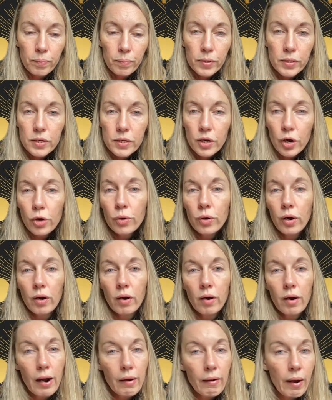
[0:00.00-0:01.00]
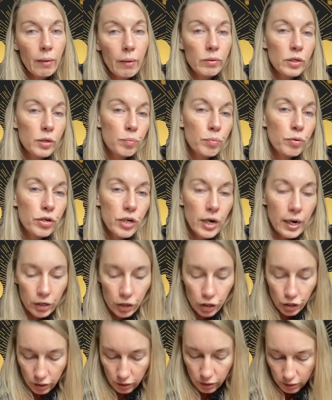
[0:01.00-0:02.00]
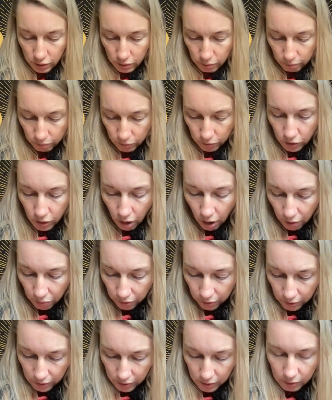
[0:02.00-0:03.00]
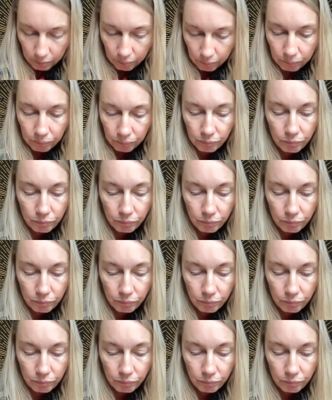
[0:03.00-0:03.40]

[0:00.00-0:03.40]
persona, our outer projections to others.